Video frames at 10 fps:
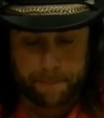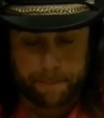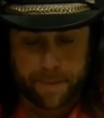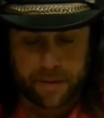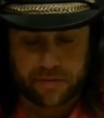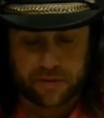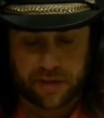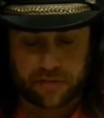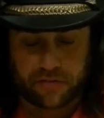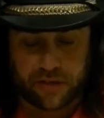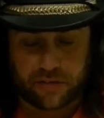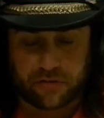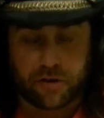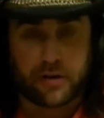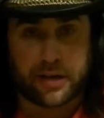but things need to
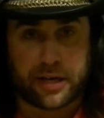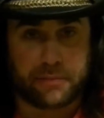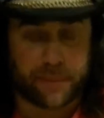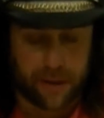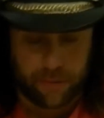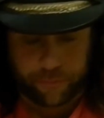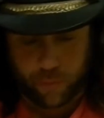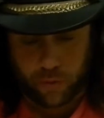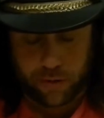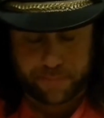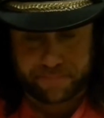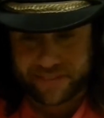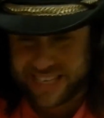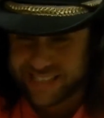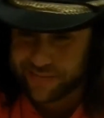start getting better for him.
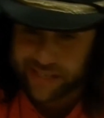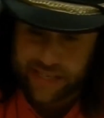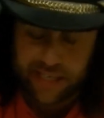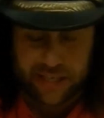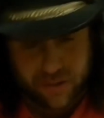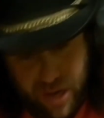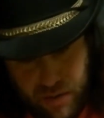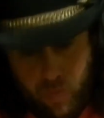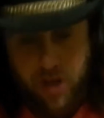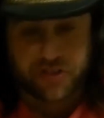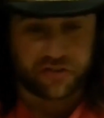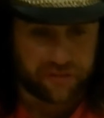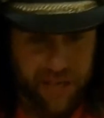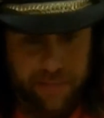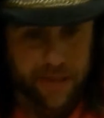I mean, I watch his
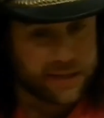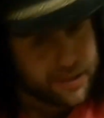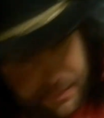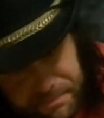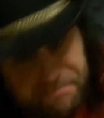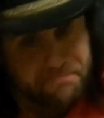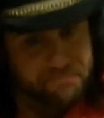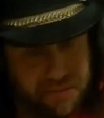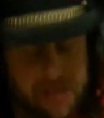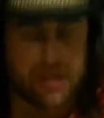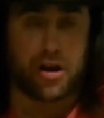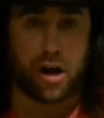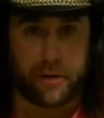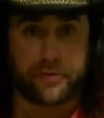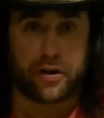gimmick
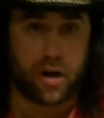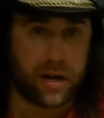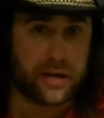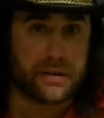off and on.